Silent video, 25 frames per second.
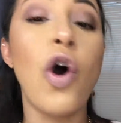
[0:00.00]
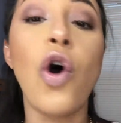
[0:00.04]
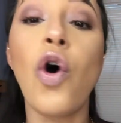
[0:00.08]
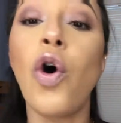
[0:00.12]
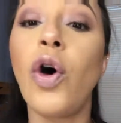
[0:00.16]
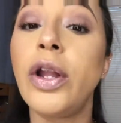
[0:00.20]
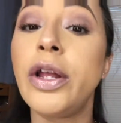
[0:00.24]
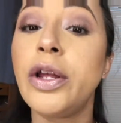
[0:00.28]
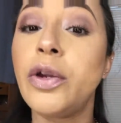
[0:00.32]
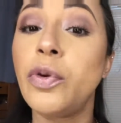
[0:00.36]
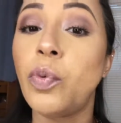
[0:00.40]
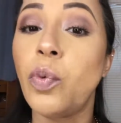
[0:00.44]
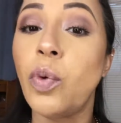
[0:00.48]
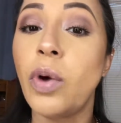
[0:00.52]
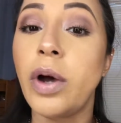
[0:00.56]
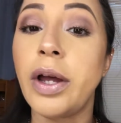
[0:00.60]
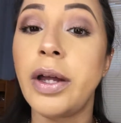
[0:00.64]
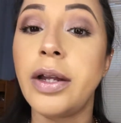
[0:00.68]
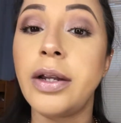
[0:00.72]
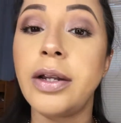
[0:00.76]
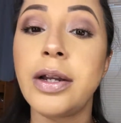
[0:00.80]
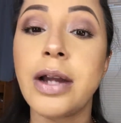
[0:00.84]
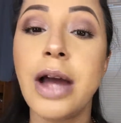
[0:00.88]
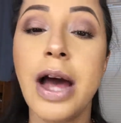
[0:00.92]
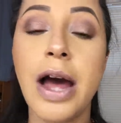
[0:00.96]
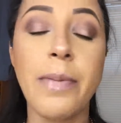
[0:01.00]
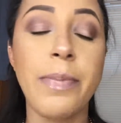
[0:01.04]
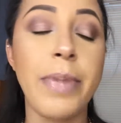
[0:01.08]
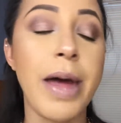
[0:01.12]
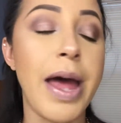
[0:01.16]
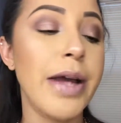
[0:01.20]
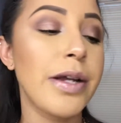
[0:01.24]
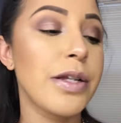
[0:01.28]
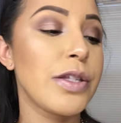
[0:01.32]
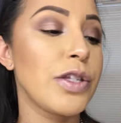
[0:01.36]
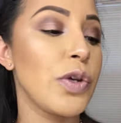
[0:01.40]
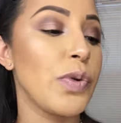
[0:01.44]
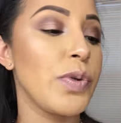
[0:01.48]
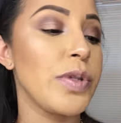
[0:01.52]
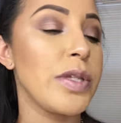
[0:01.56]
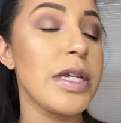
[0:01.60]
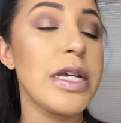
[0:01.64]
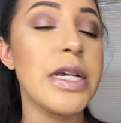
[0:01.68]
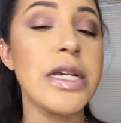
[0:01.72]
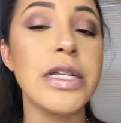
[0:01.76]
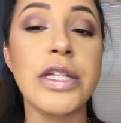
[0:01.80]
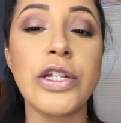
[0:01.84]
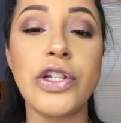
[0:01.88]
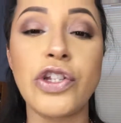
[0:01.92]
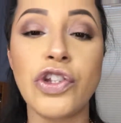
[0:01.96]
all in one compact, so it's
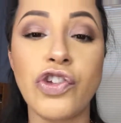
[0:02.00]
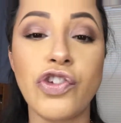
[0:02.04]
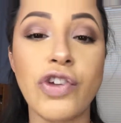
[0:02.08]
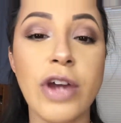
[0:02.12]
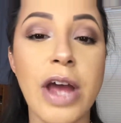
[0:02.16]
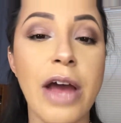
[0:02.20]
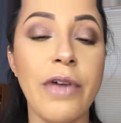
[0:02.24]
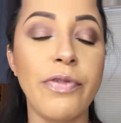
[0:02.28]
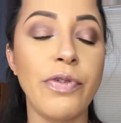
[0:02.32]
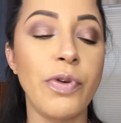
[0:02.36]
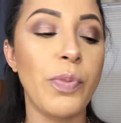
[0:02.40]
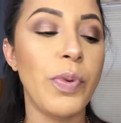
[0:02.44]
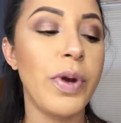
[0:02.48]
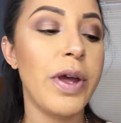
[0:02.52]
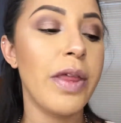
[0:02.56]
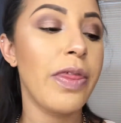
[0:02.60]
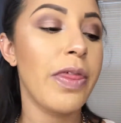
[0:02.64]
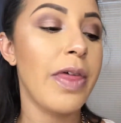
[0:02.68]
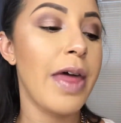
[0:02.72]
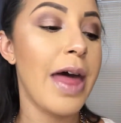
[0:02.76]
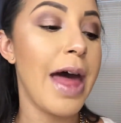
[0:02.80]
easy to travel with.